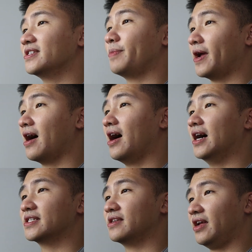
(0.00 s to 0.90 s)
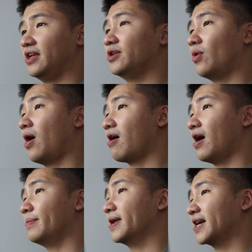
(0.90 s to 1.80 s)
is because the
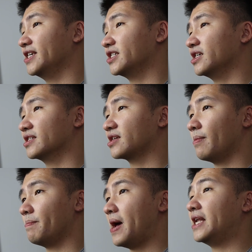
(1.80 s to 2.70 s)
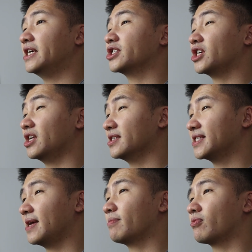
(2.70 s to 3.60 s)
AUR applications are managed in a
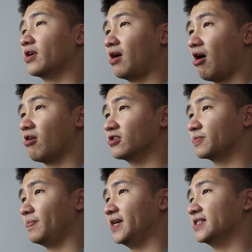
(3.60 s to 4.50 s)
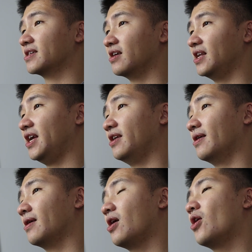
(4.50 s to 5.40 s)
separate Arch-based
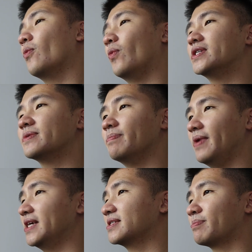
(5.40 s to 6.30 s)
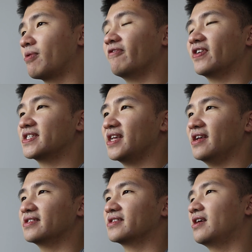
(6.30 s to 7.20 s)
container, which makes perfect
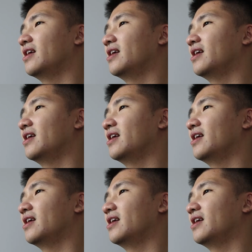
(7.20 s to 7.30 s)
sense.